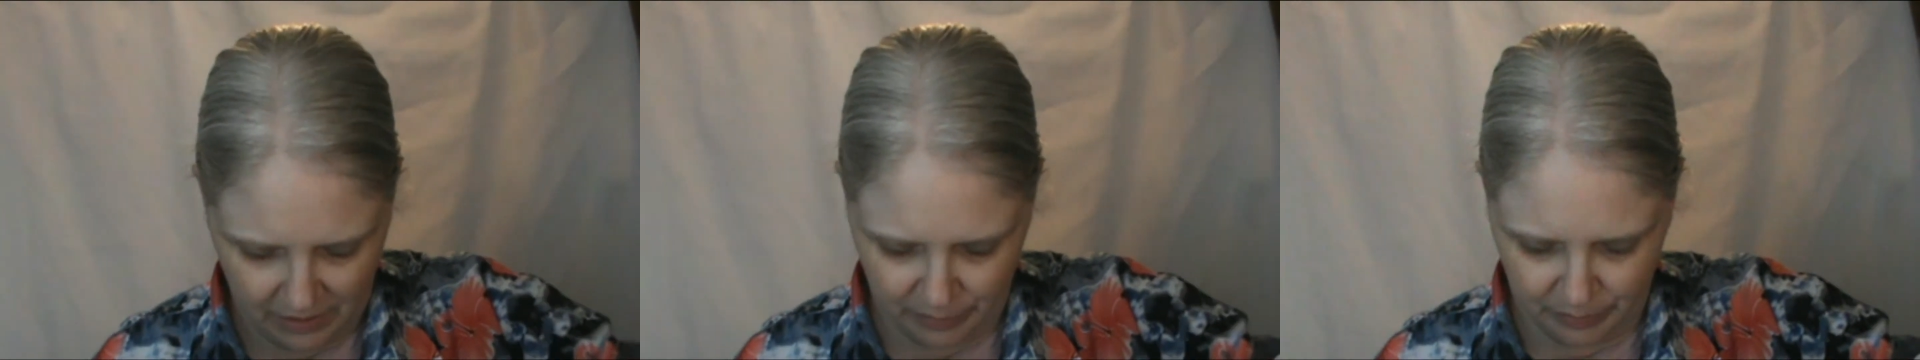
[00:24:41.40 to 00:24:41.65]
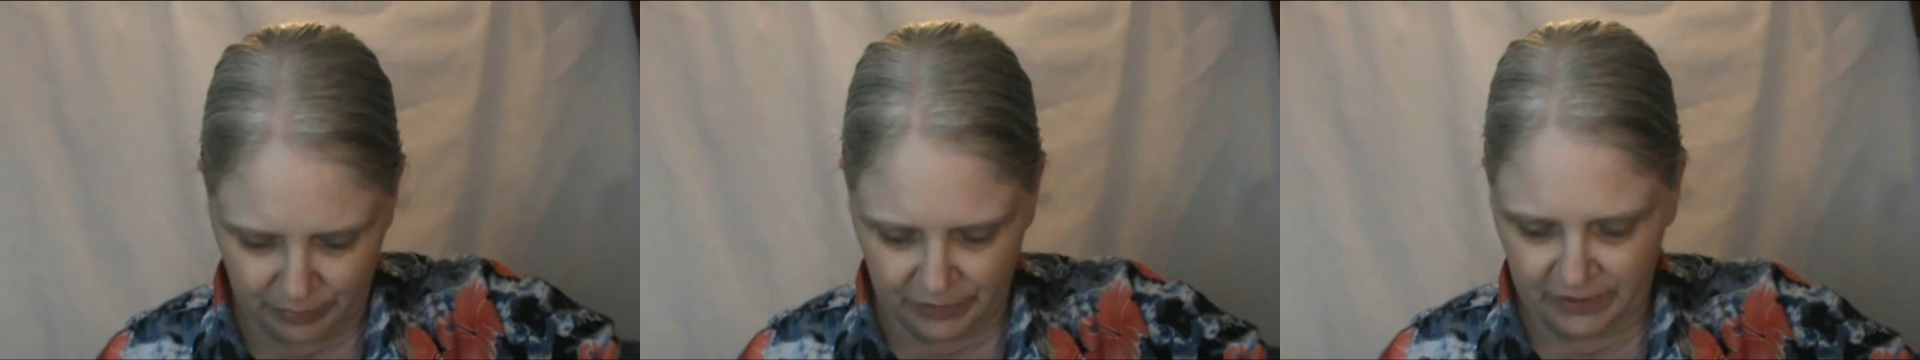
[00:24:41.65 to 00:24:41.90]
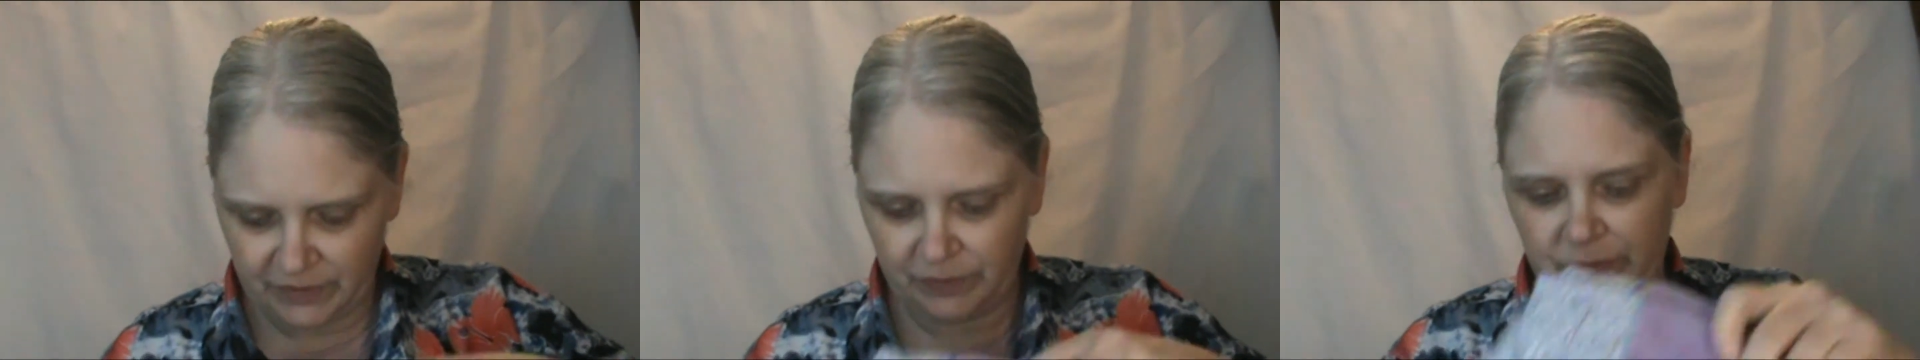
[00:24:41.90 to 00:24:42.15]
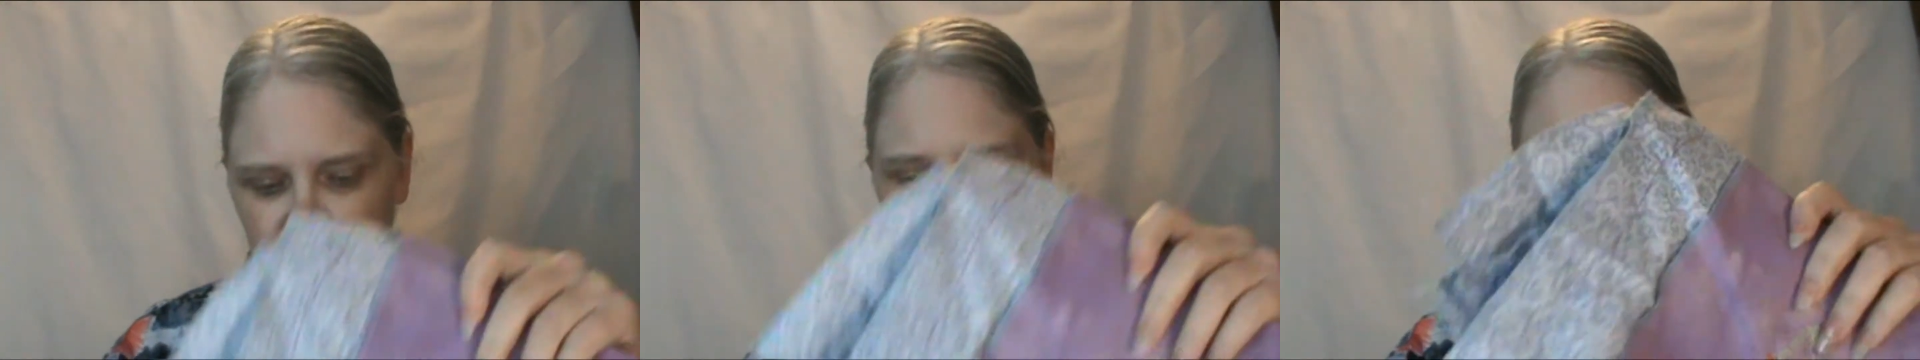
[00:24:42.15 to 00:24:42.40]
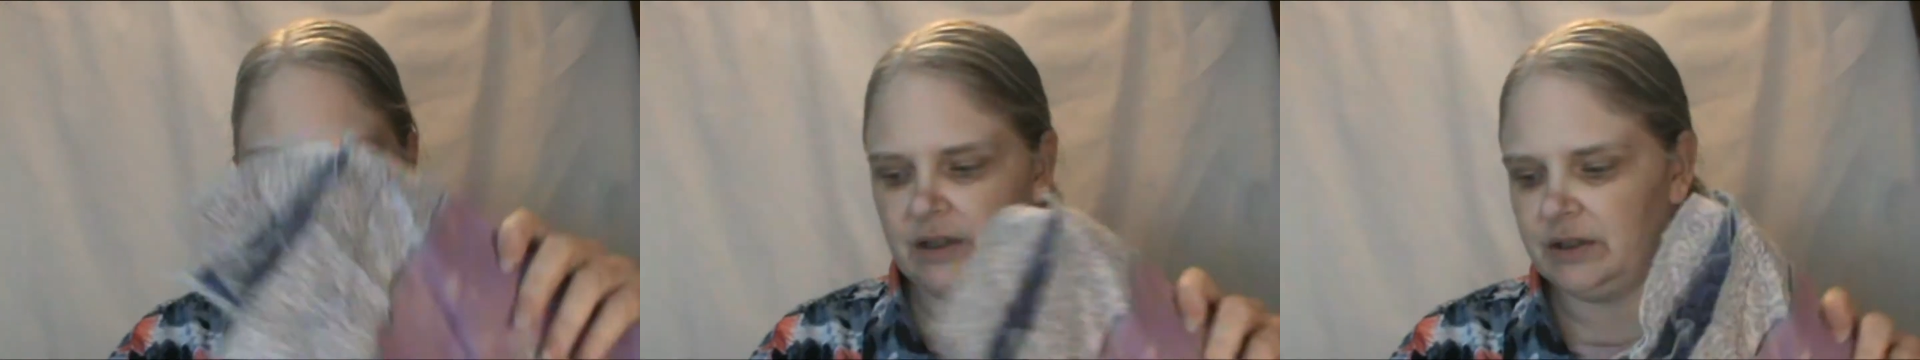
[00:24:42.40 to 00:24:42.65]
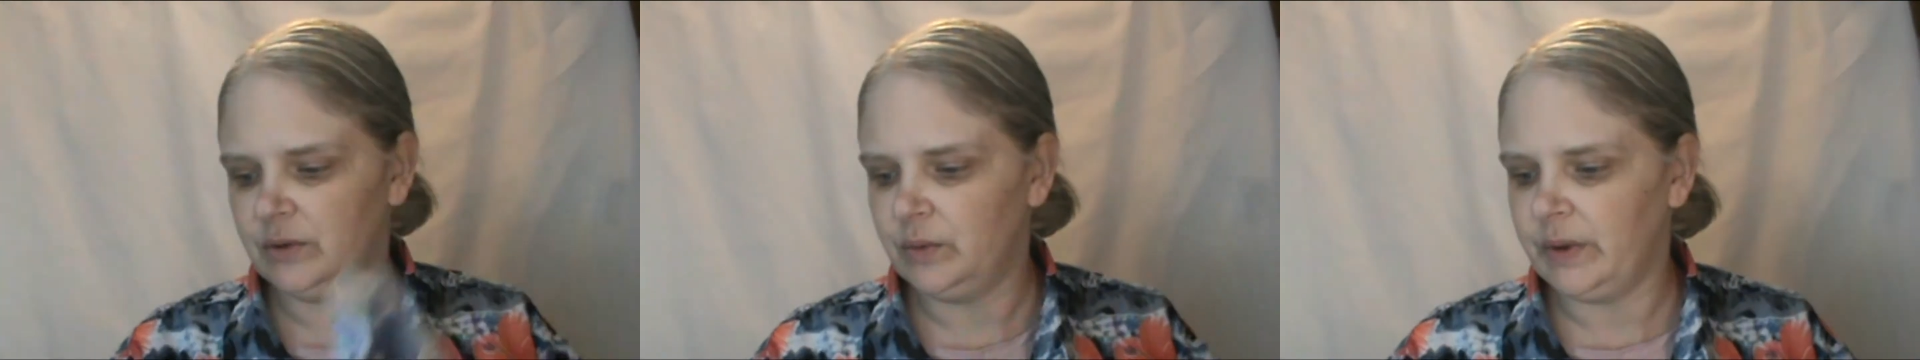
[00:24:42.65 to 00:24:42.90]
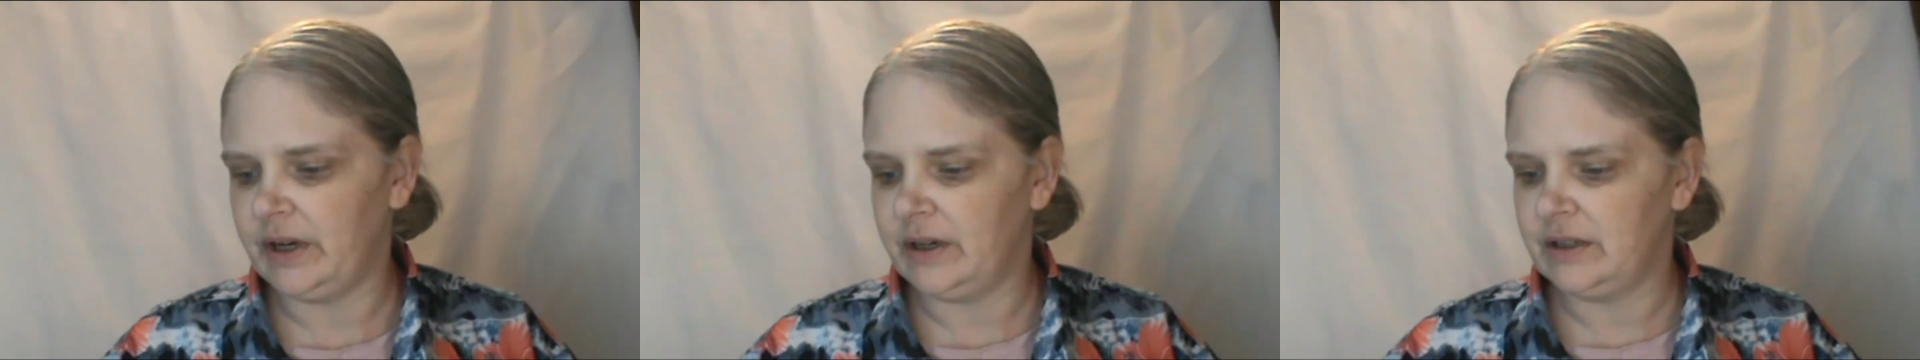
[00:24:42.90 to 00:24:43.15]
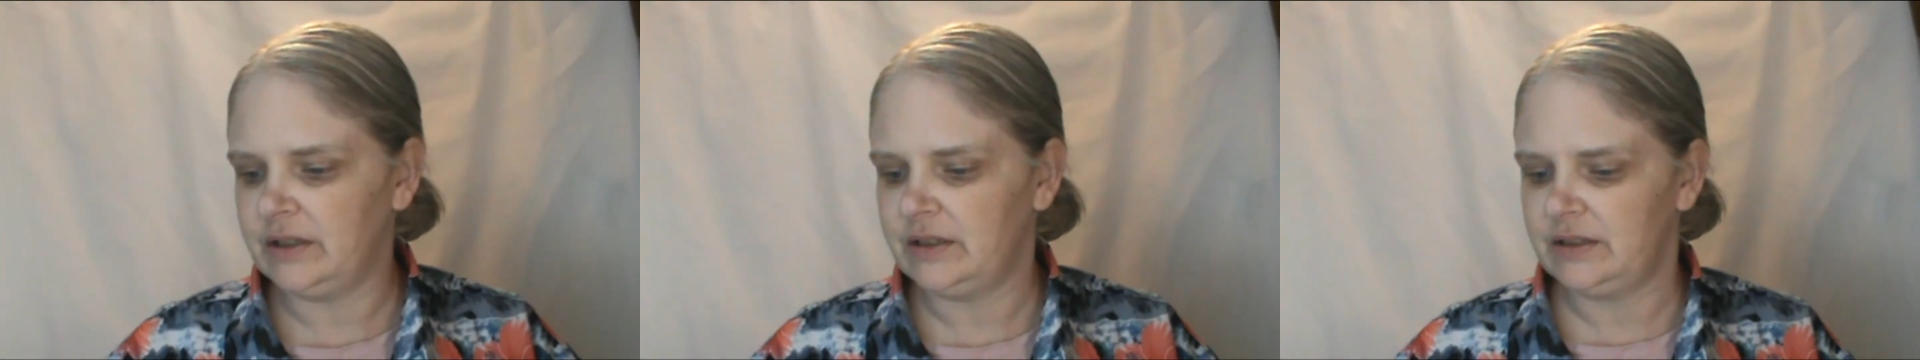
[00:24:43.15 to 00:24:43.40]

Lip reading: Blissfully Unaware.